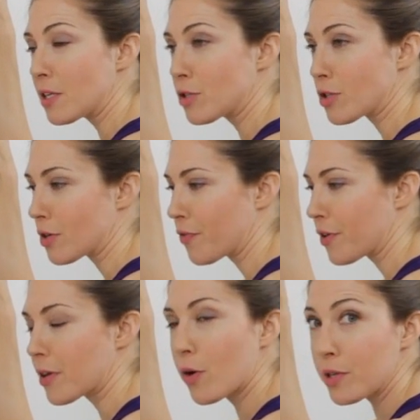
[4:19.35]
and you start to
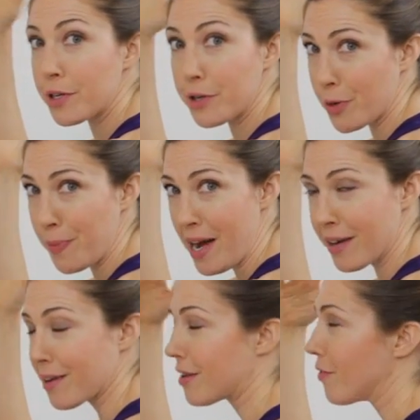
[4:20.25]
feel it only in your
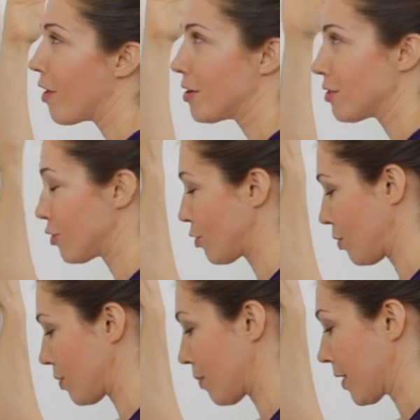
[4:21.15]
back and you've lost the
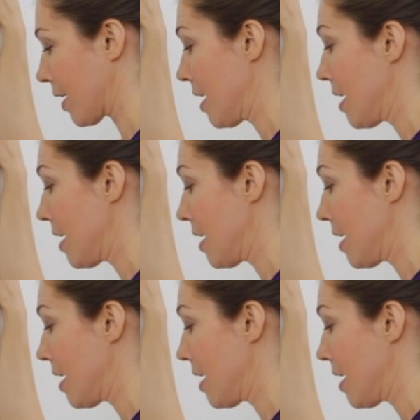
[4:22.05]
shoulder work.